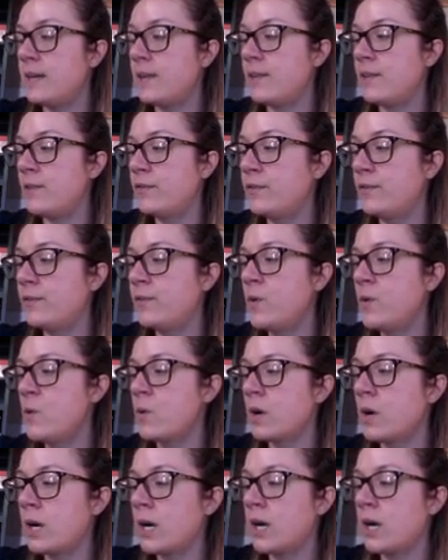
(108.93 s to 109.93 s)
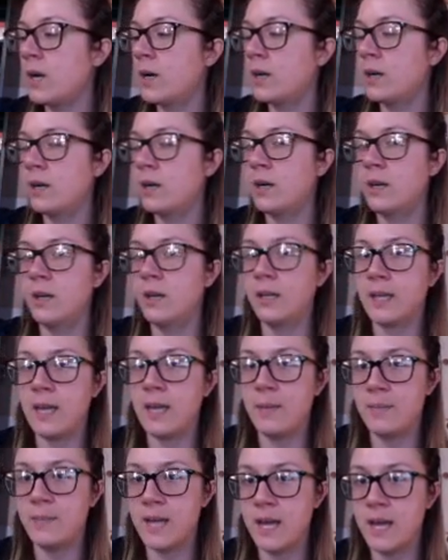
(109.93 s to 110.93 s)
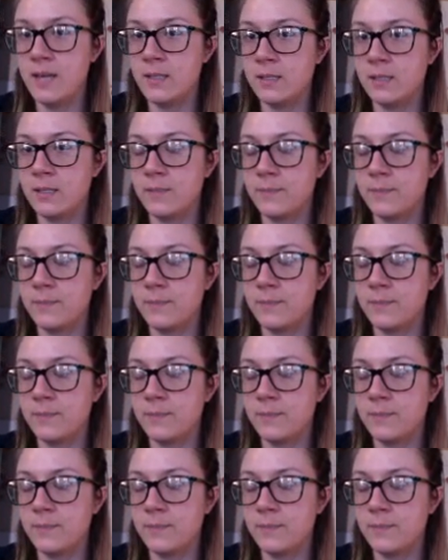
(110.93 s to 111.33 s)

the 4 came next.